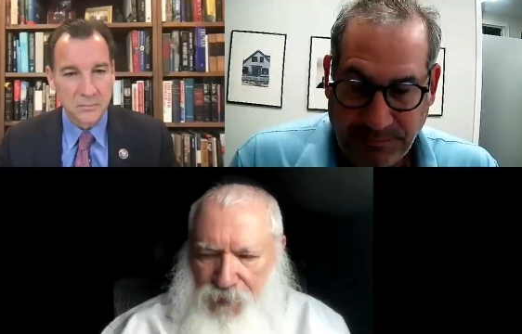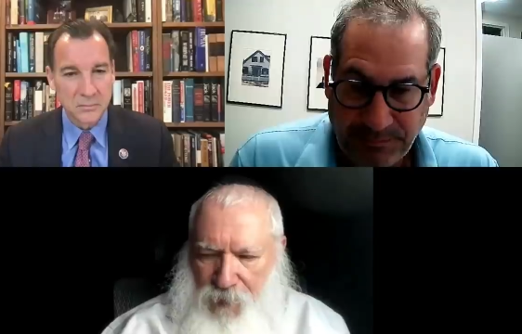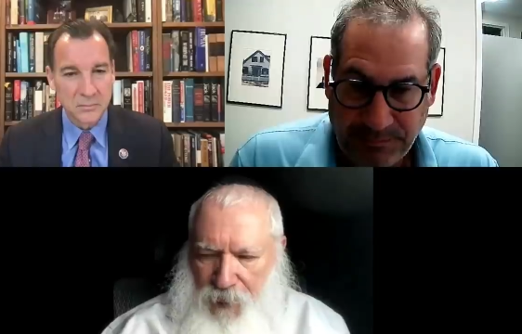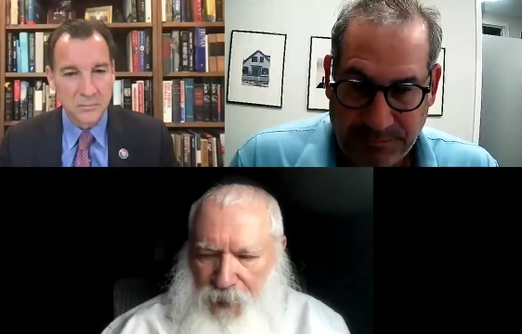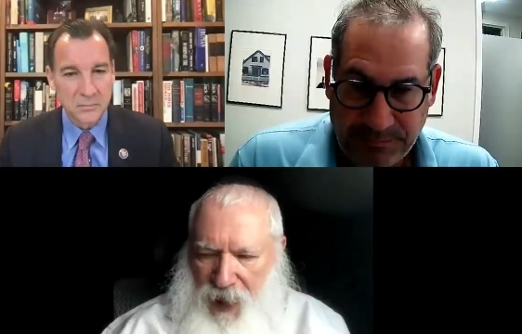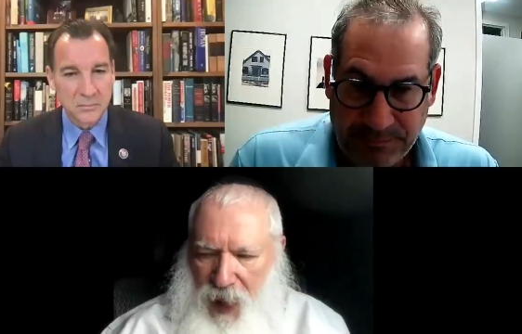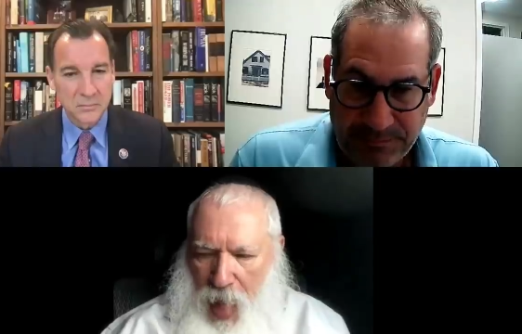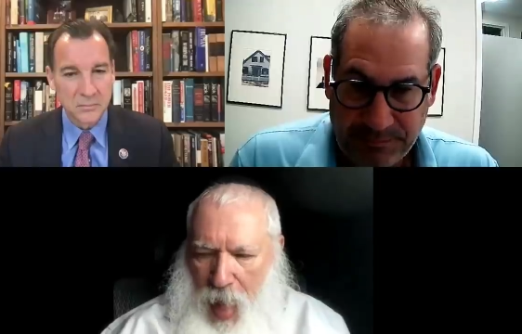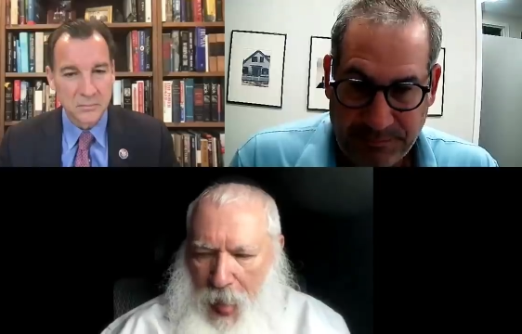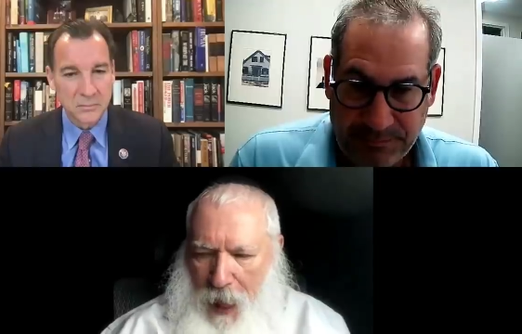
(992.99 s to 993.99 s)

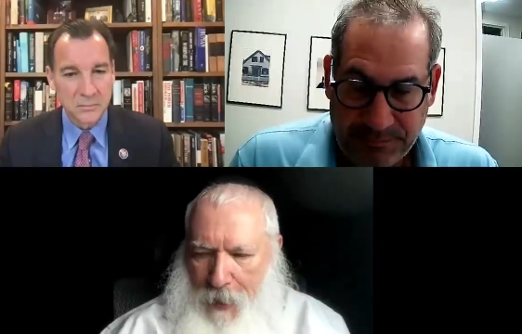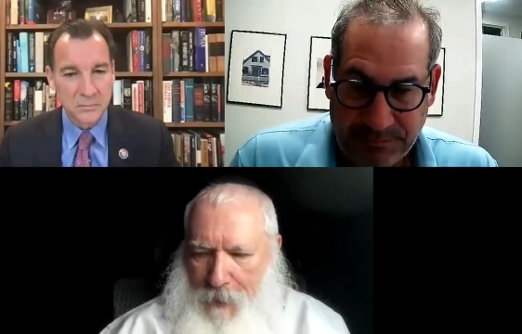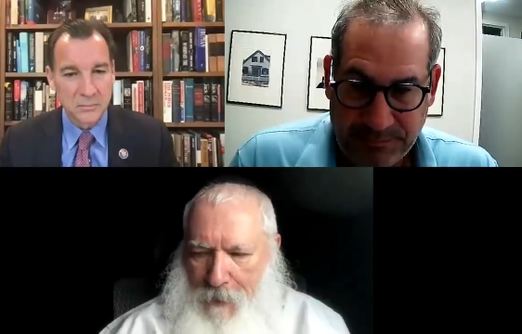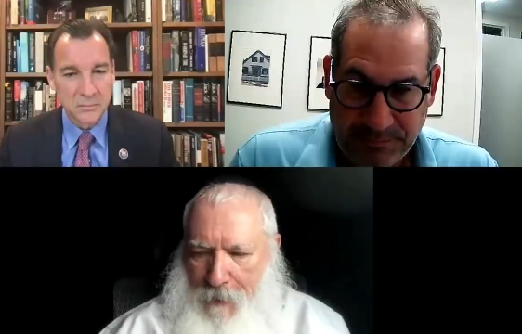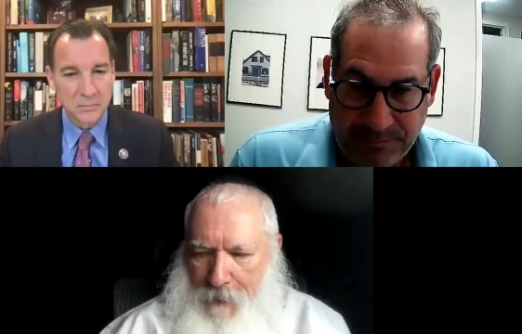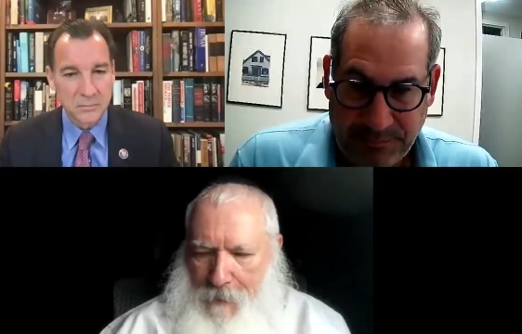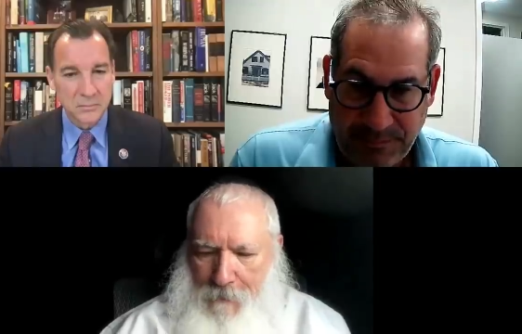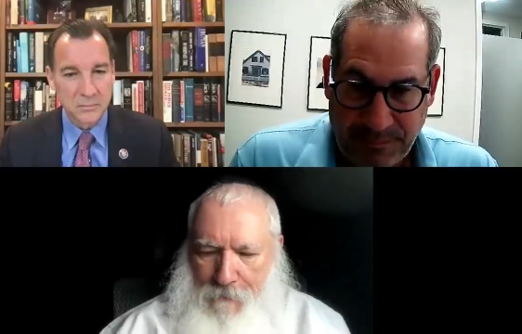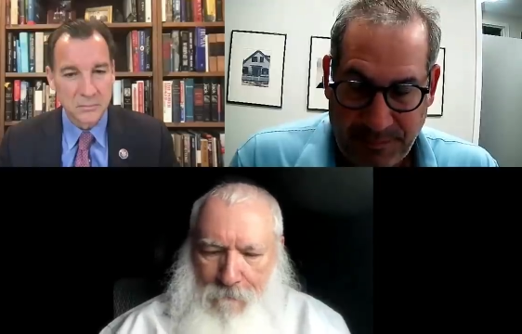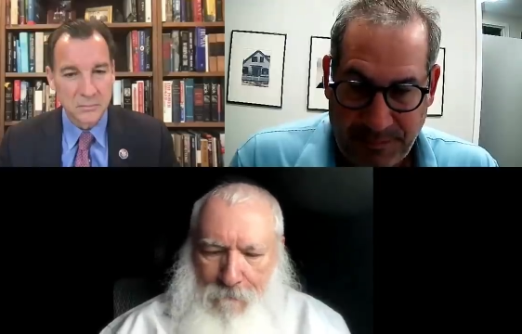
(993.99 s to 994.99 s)

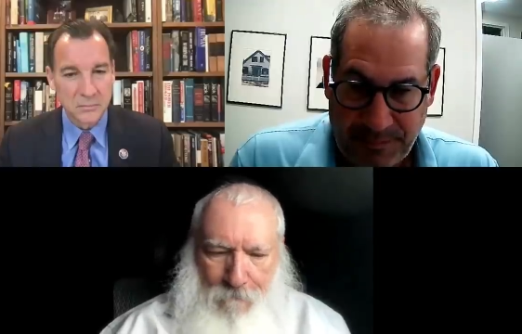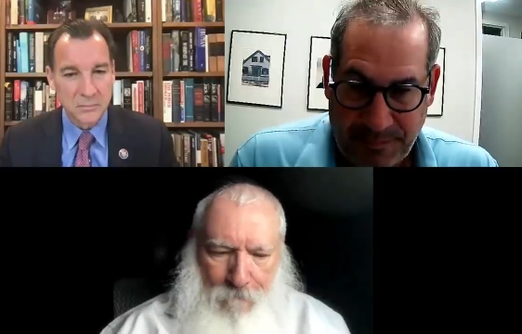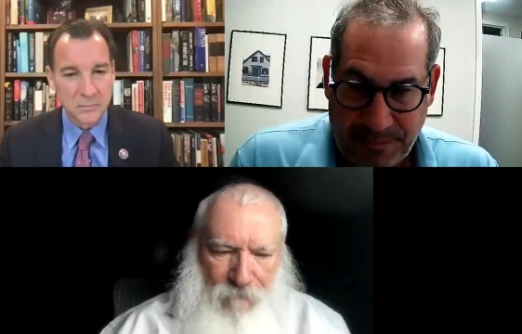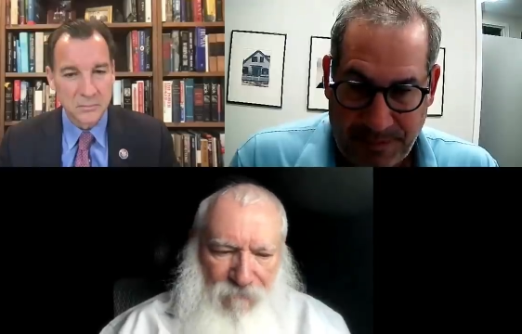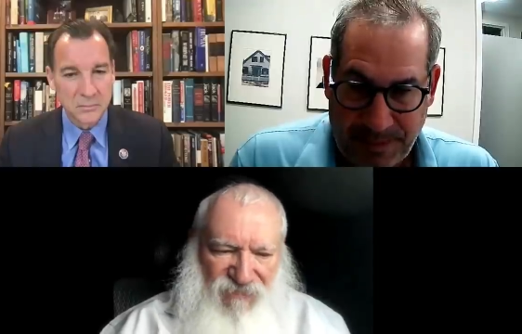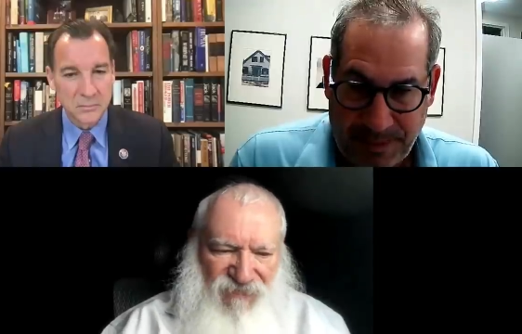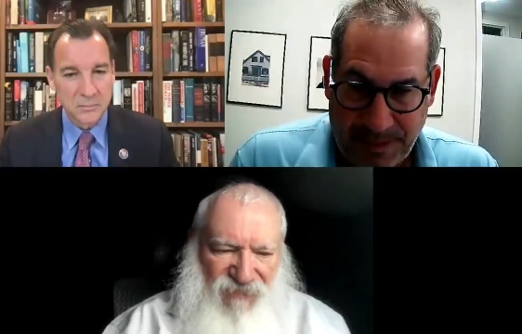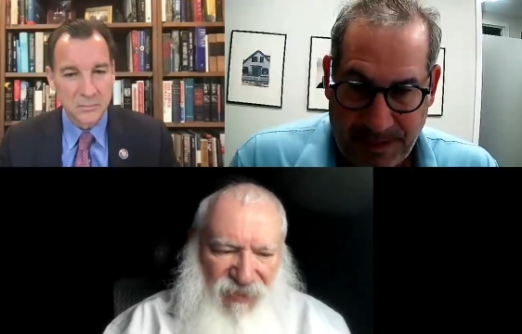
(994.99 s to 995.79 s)
(silence)